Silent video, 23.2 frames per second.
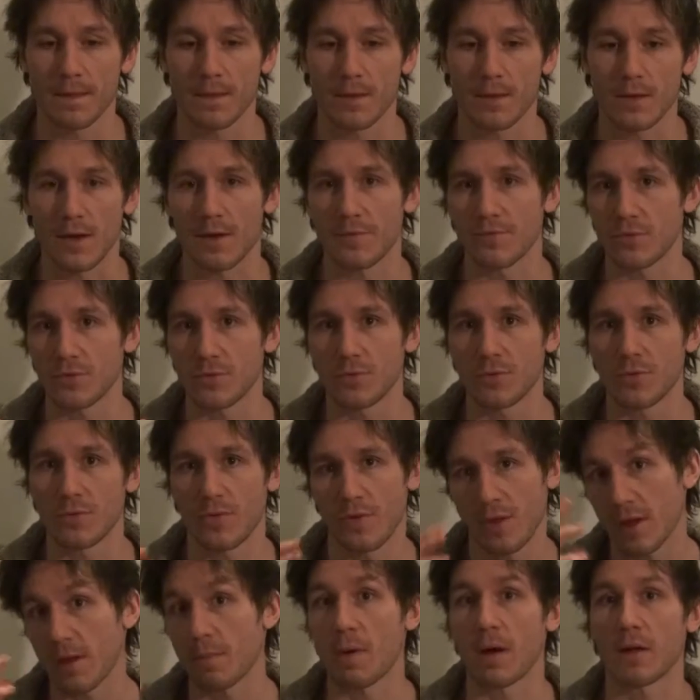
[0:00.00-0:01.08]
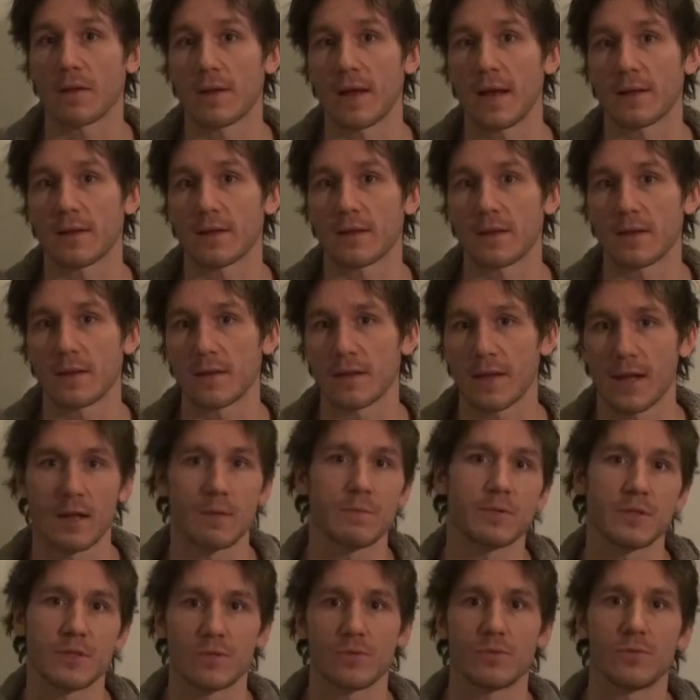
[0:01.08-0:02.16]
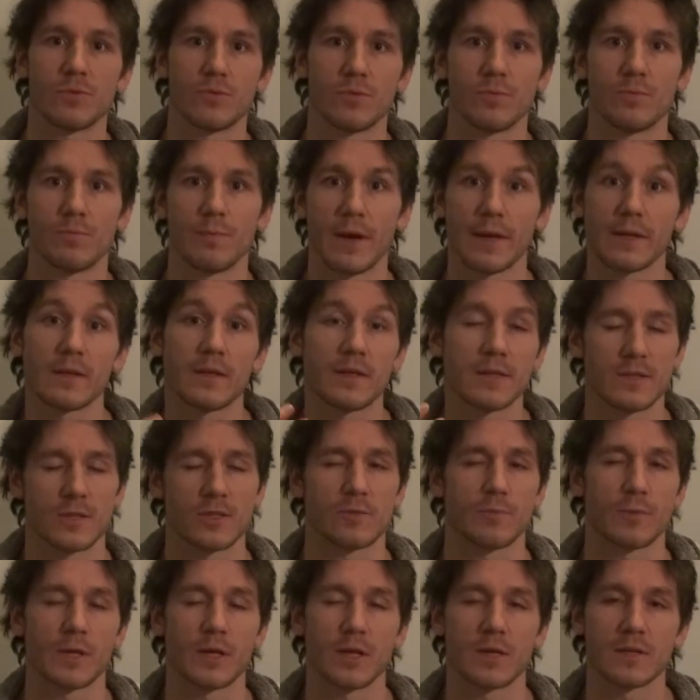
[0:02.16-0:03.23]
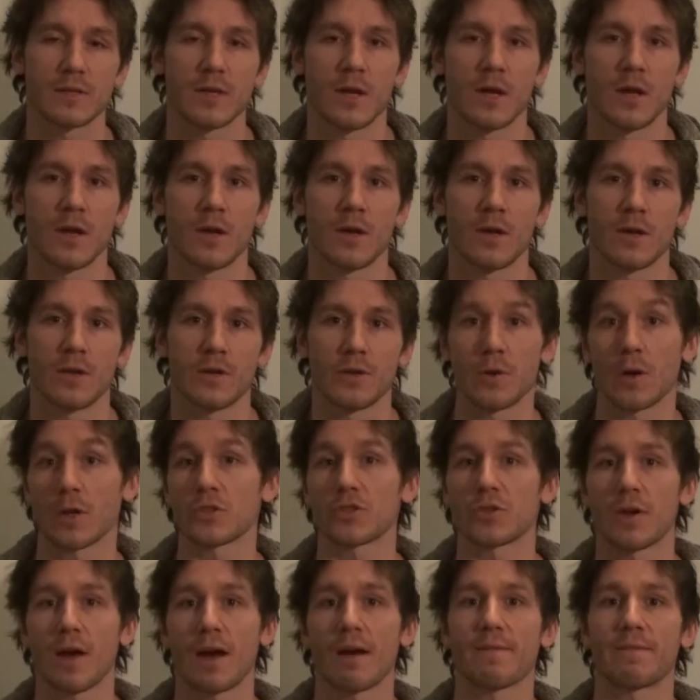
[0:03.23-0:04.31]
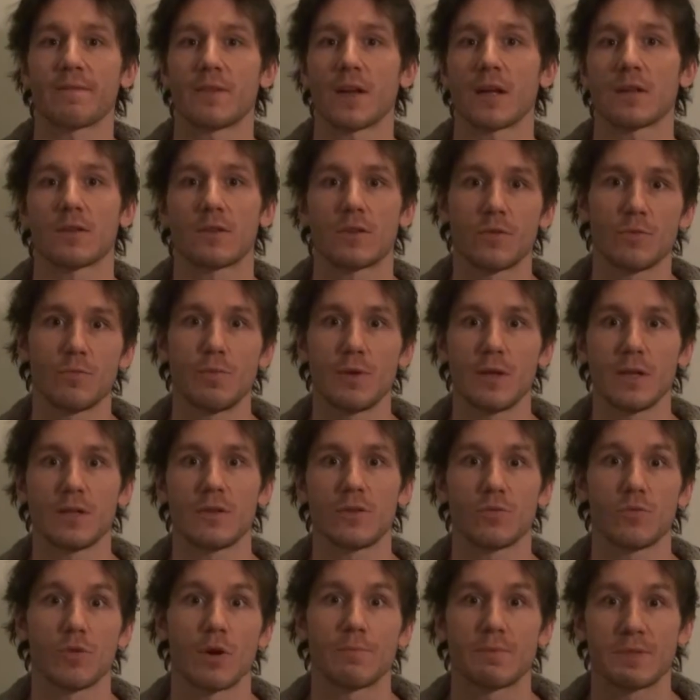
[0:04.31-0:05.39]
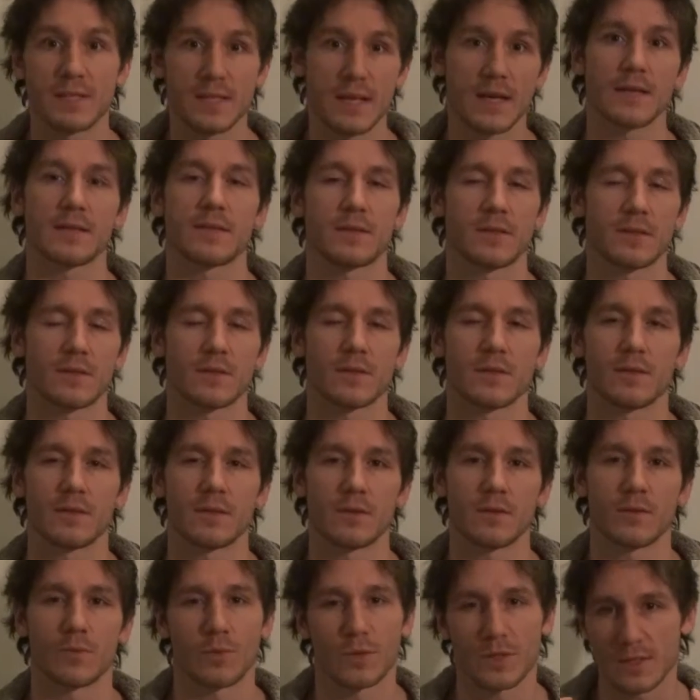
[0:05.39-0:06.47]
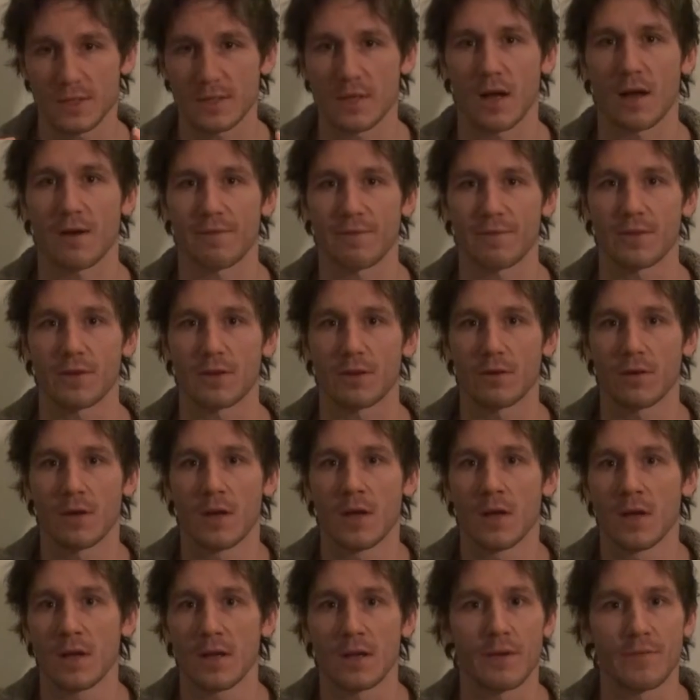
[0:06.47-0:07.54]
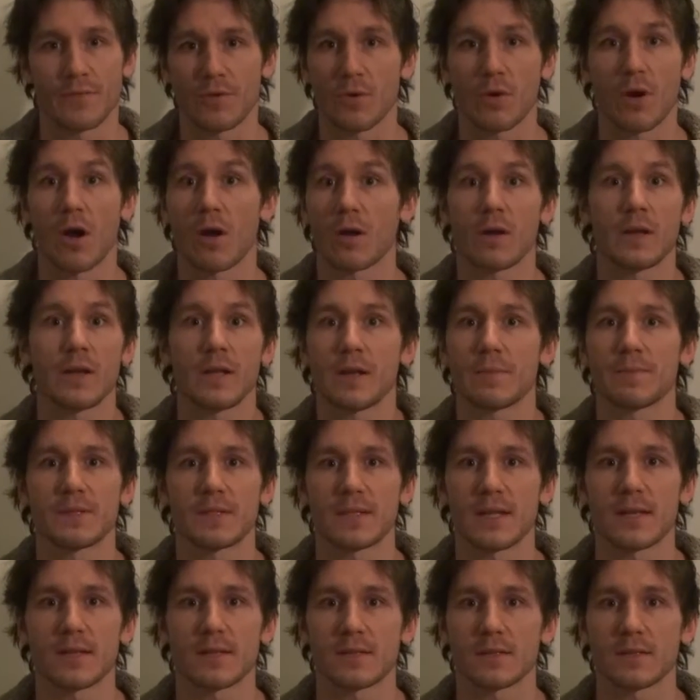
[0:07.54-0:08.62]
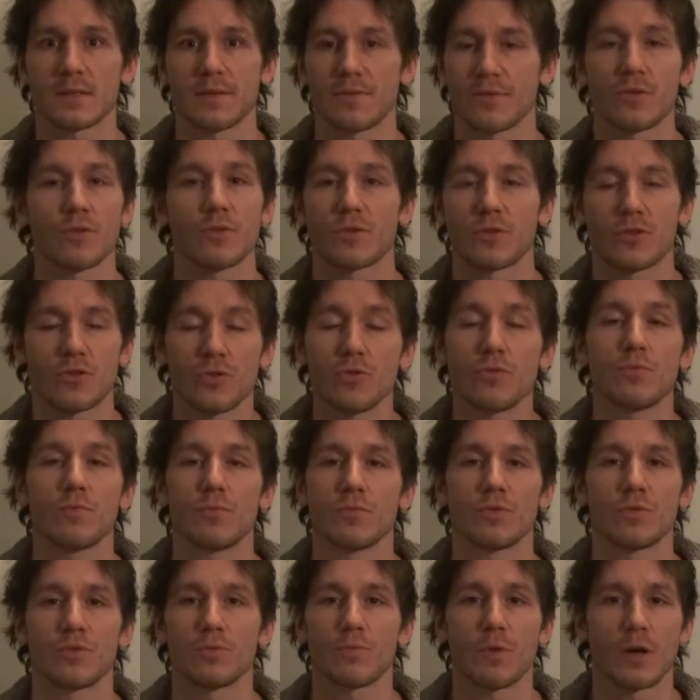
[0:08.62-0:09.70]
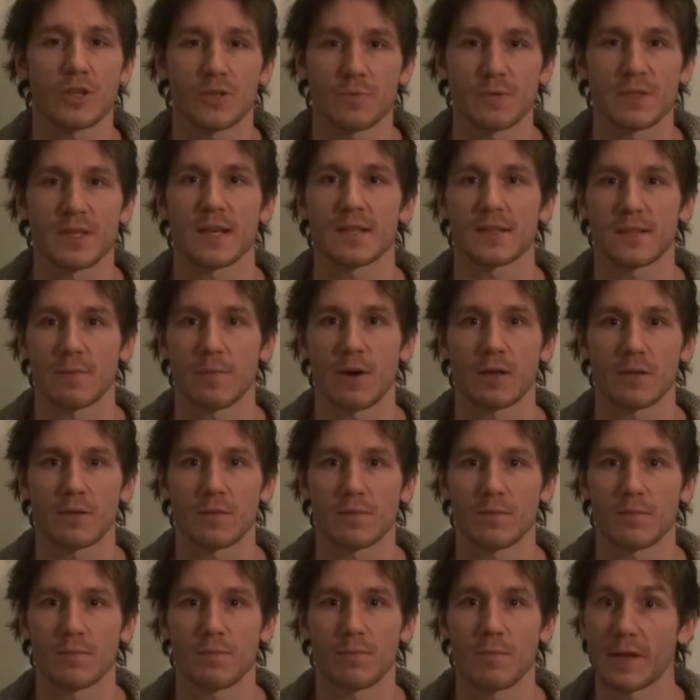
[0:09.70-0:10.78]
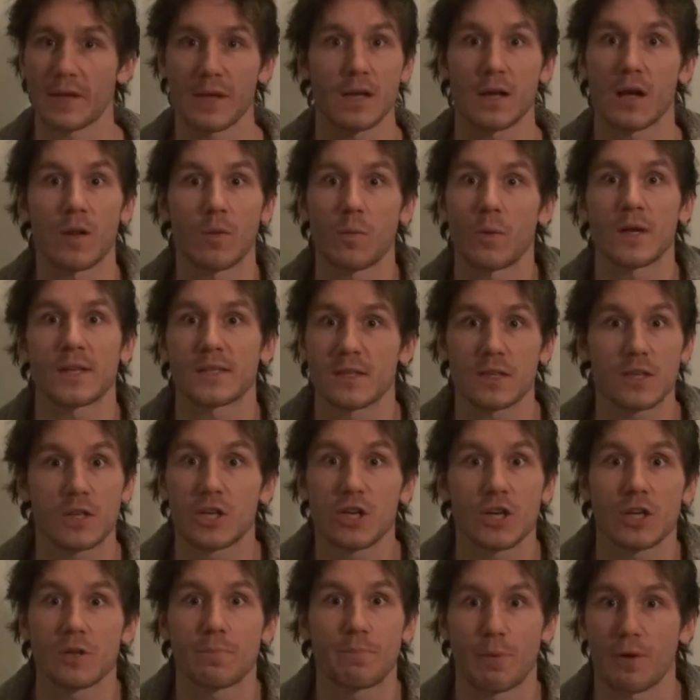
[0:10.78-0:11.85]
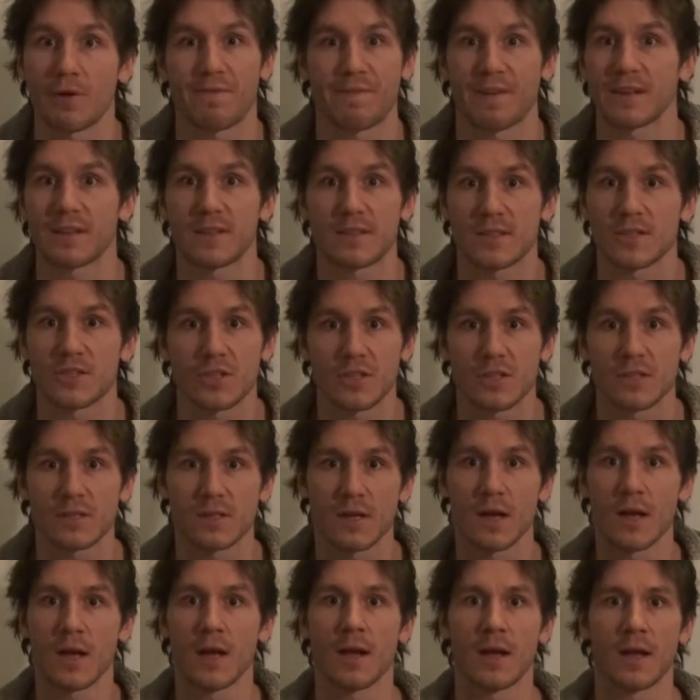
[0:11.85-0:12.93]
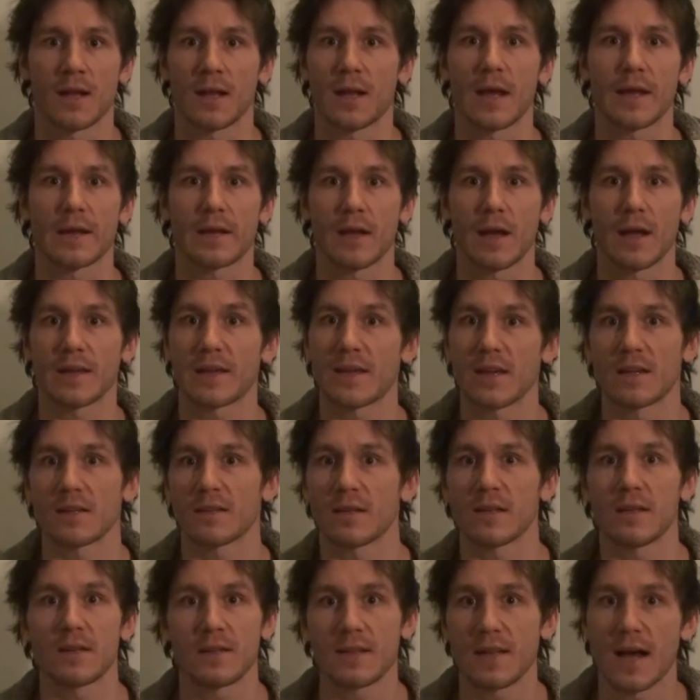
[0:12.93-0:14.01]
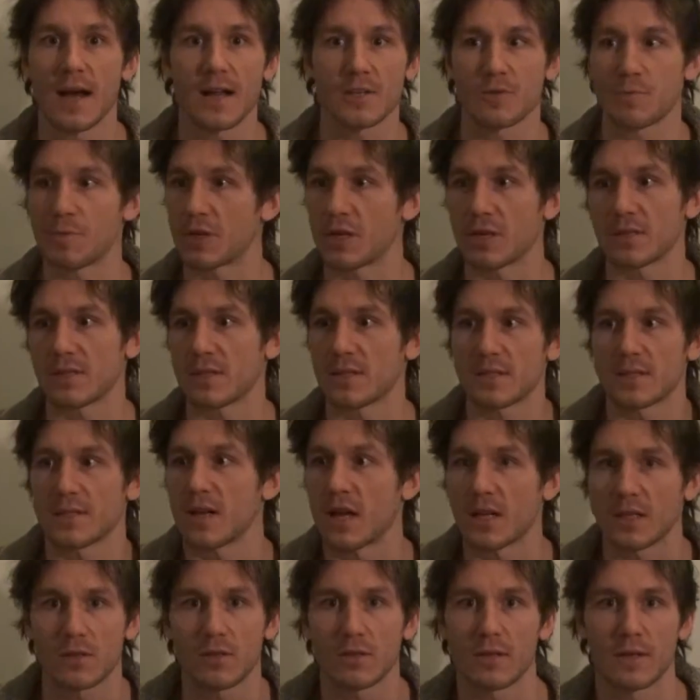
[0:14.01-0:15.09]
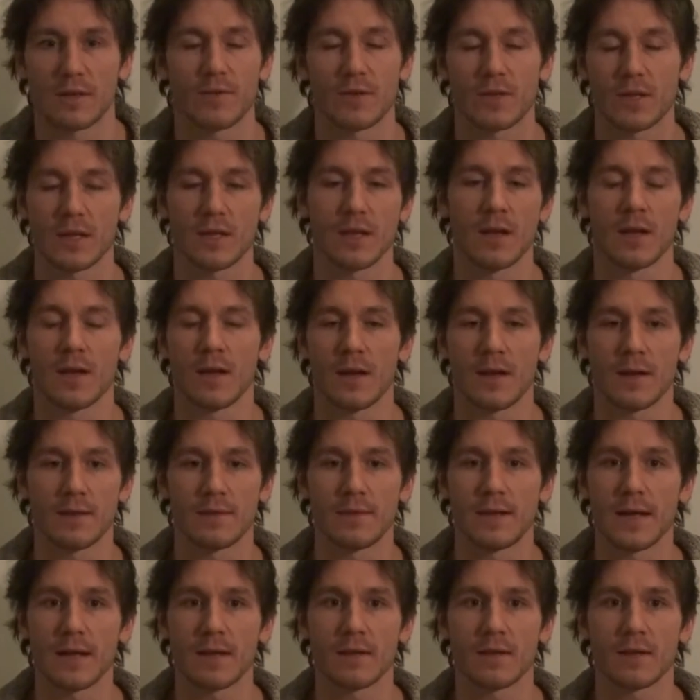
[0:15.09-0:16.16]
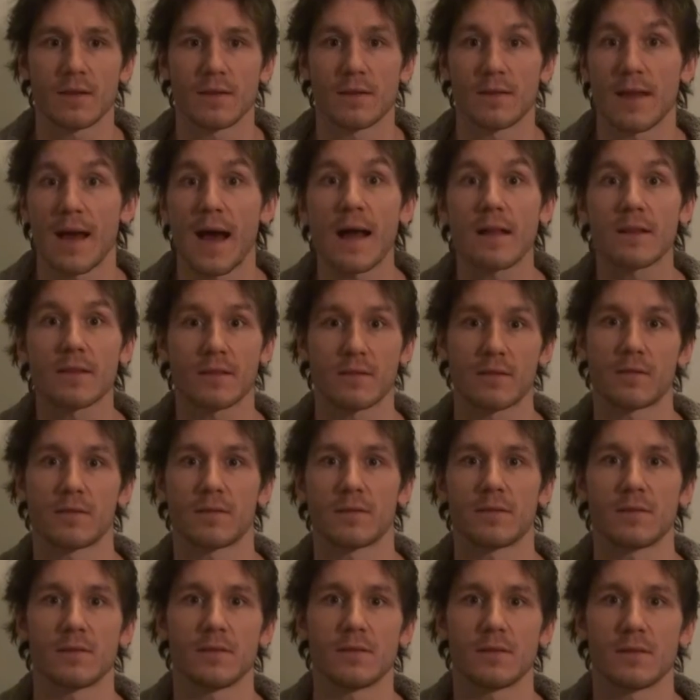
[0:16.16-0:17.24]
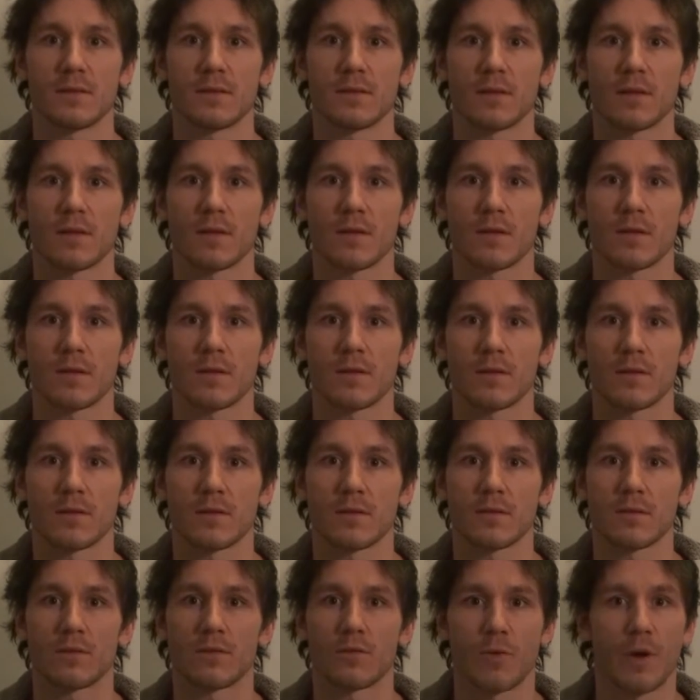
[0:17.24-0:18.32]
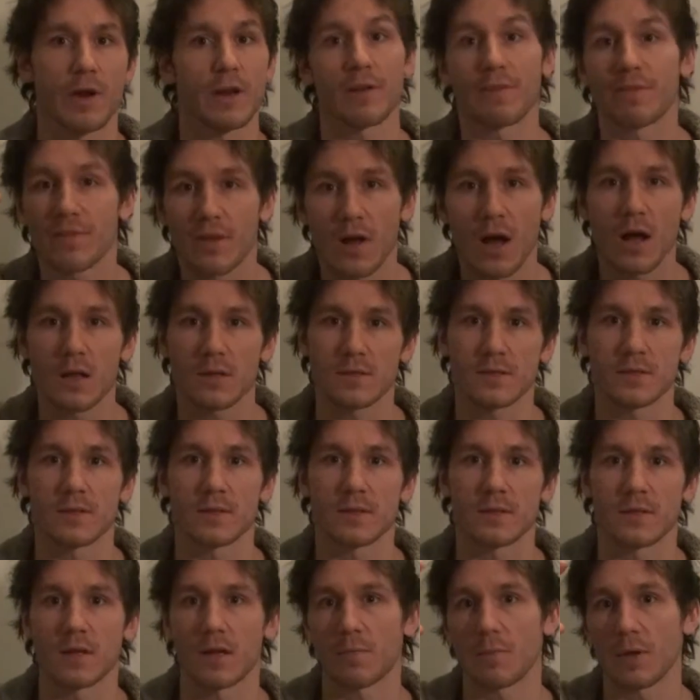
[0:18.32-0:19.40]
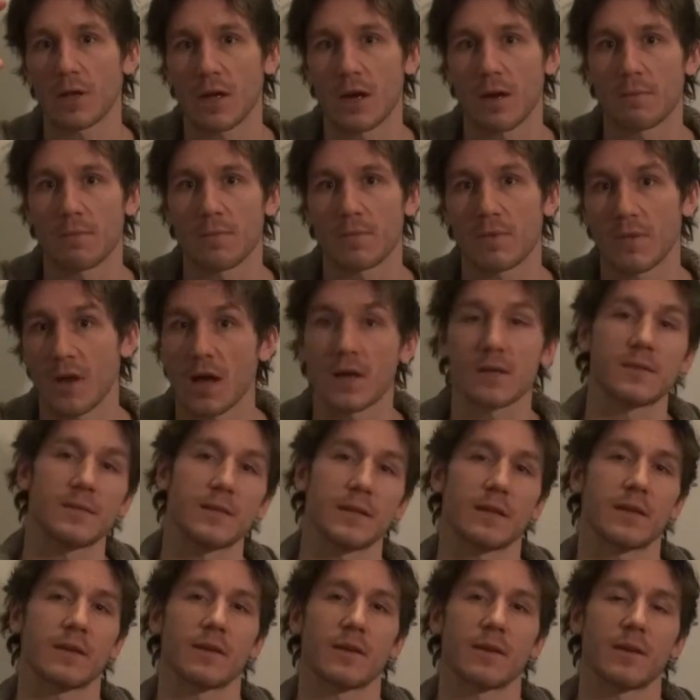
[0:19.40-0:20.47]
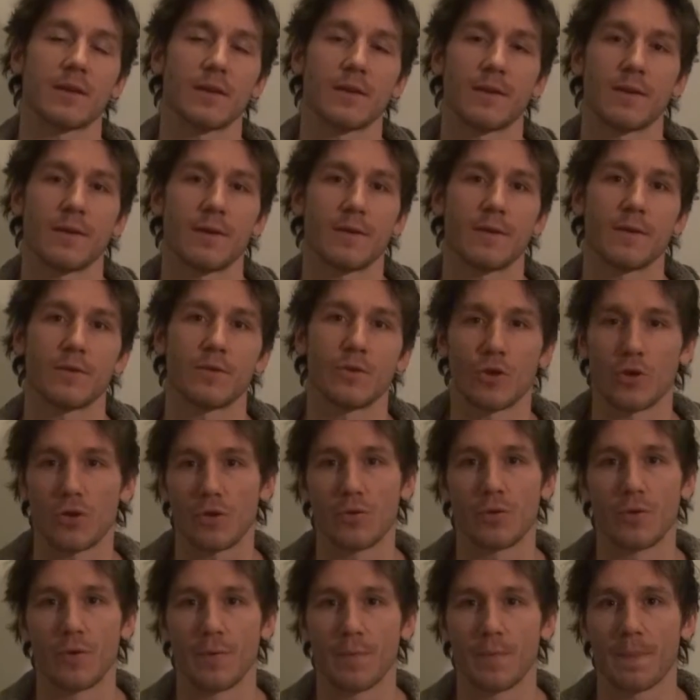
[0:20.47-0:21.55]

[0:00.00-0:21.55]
you have to think about that, and it helps to make the decision, because you also have not to be too obsessed with stuff. You know, if you're only obsessed, if you're too much obsessed about making always the good, perfect decisions, like I can't eat that because it's not good and everything, then that train of thoughts is going to become toxic to you.